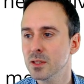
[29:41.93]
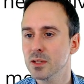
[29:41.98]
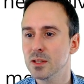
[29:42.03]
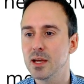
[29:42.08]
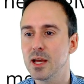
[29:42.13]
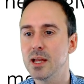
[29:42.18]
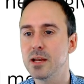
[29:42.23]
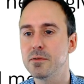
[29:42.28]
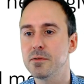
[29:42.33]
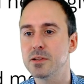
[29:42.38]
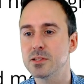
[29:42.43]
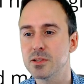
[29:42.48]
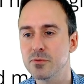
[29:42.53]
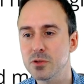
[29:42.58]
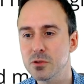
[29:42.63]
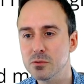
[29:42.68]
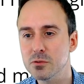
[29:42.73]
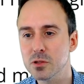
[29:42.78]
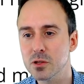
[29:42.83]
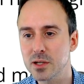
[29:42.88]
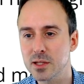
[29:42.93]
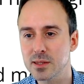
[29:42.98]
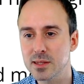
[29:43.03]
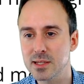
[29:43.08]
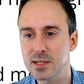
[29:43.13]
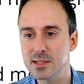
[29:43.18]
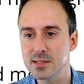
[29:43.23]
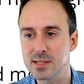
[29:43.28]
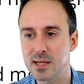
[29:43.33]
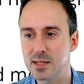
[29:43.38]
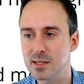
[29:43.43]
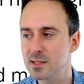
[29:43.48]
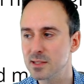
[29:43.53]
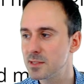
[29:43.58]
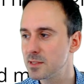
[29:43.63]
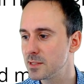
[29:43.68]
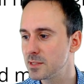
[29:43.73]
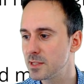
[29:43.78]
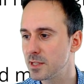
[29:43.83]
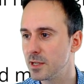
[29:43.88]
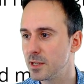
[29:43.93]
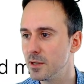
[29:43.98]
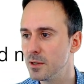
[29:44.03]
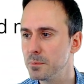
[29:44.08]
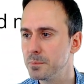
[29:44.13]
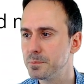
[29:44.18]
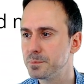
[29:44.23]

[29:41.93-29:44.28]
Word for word: Anyways, if you look at these sentences here,